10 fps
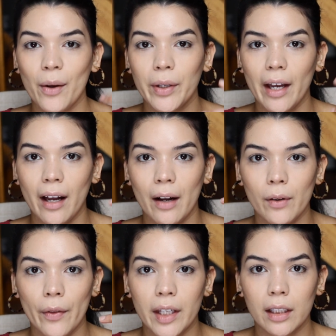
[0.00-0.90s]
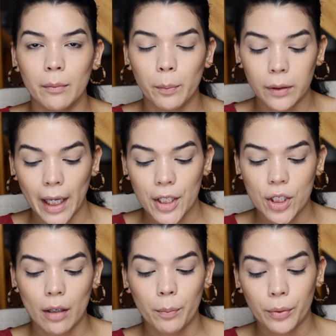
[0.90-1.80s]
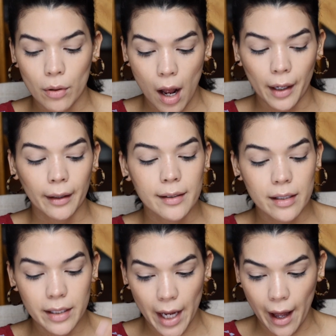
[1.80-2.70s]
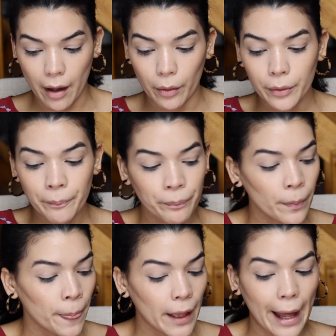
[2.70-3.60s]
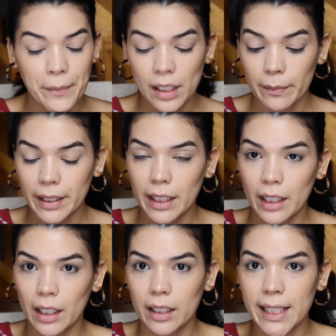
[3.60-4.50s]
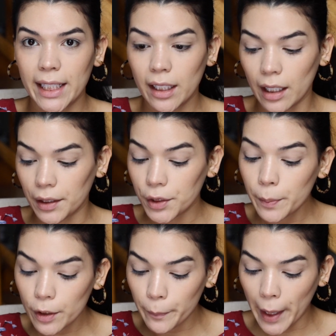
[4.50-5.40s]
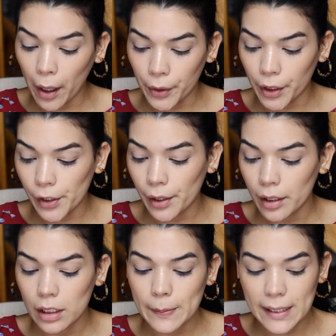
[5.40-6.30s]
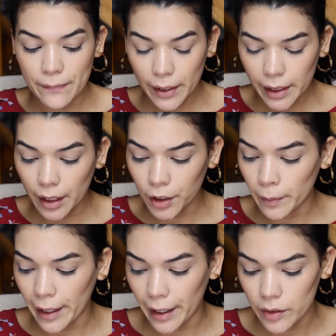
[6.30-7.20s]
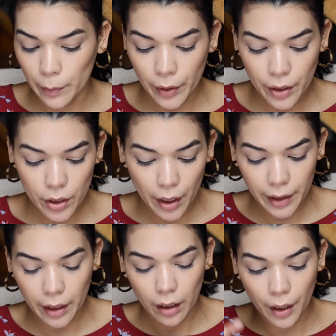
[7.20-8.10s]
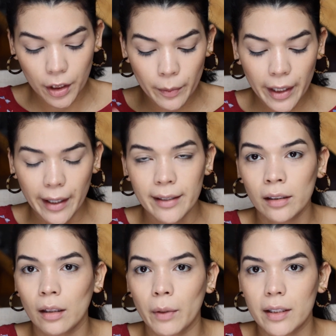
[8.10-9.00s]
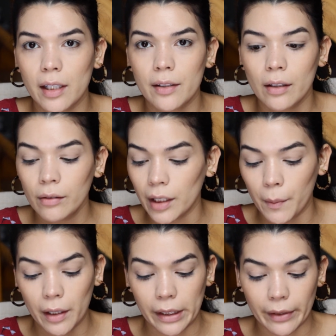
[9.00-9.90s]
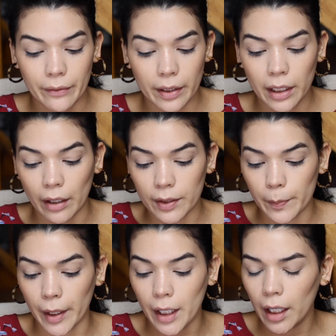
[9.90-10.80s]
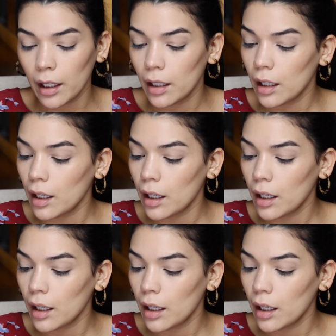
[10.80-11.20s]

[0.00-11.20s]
that we have all the complexion products down, I'm going to be taking a little bit of powder specifically under my eyes. So I'm going to target it under my eyes and then my T-zone, and I'm going to leave everything else bare.